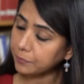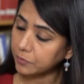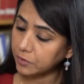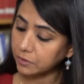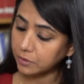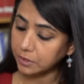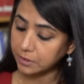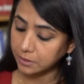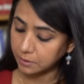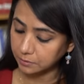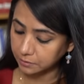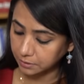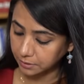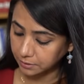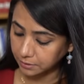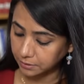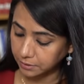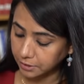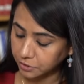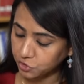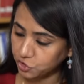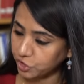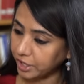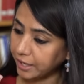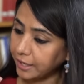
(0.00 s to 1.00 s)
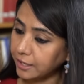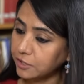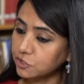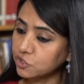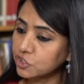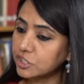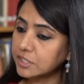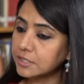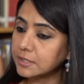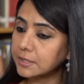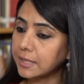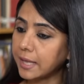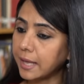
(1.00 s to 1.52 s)
The change
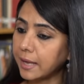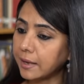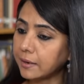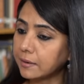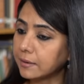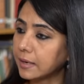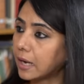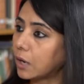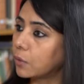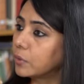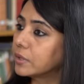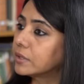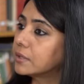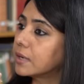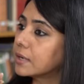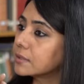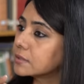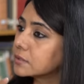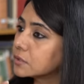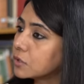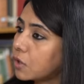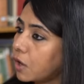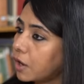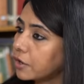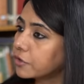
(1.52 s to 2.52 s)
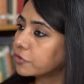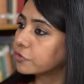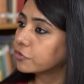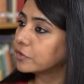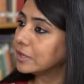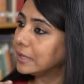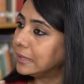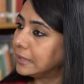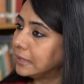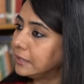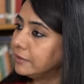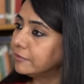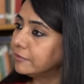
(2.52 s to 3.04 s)
is there. Now it does not really